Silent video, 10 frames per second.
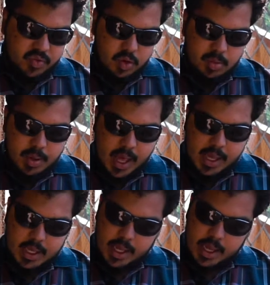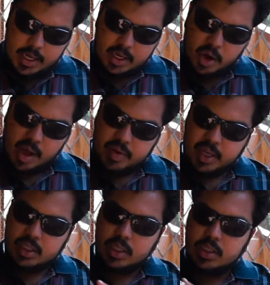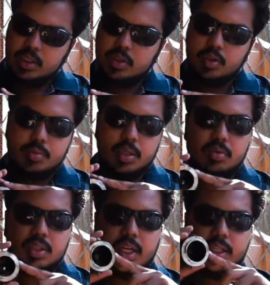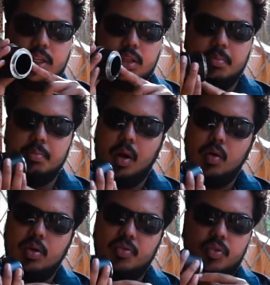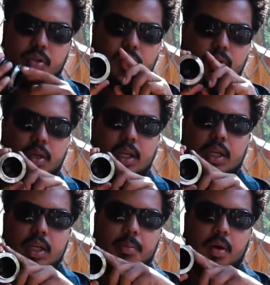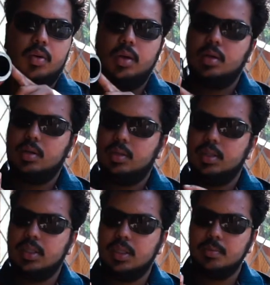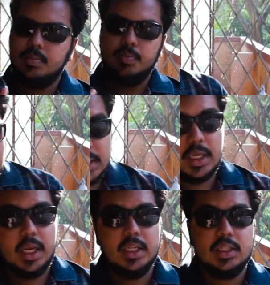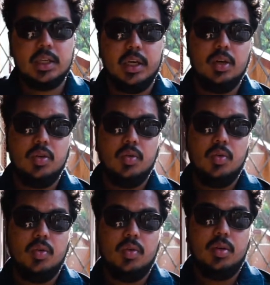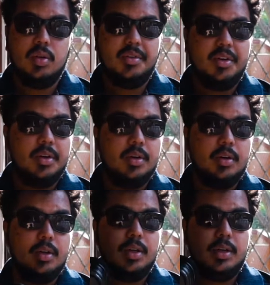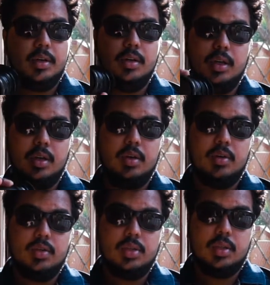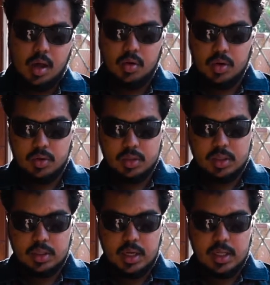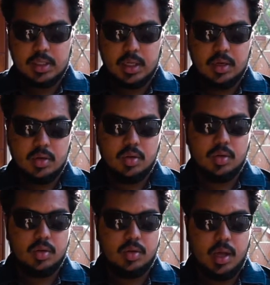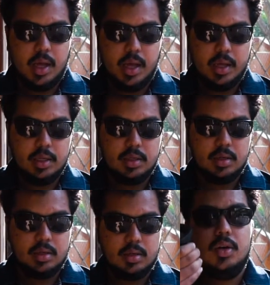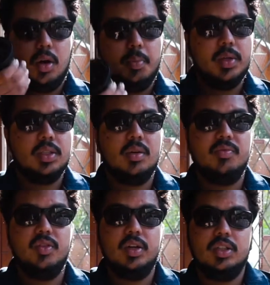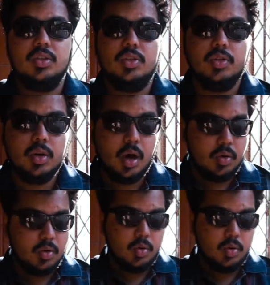full black, and you have an extension tube here, which is actually the mount for the Sony E-mount system. And this lens can go really close. How close this lens can go, I'll drop in some footage to show you how